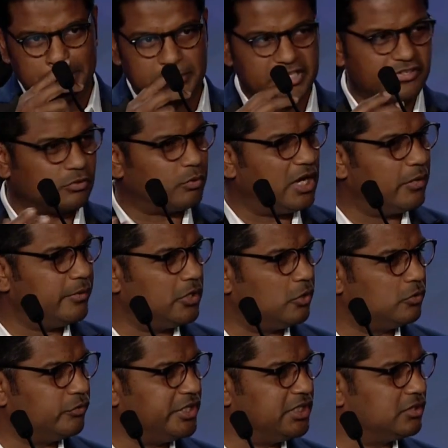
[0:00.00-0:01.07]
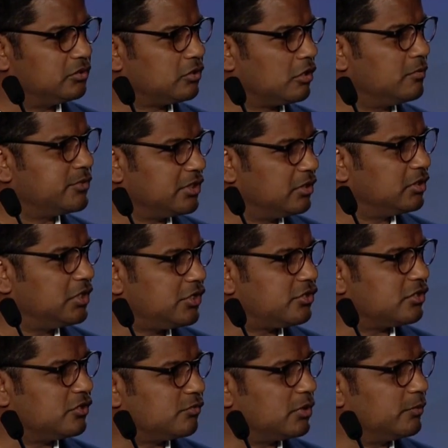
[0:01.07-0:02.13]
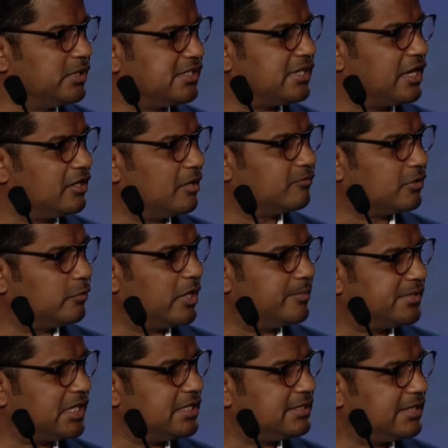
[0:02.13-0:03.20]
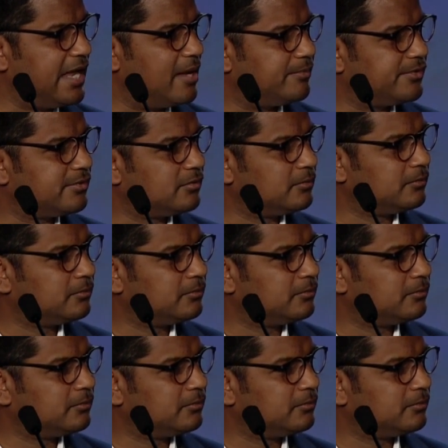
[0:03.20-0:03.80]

This is why we don't read the terms and conditions when we sign up for websites and apps.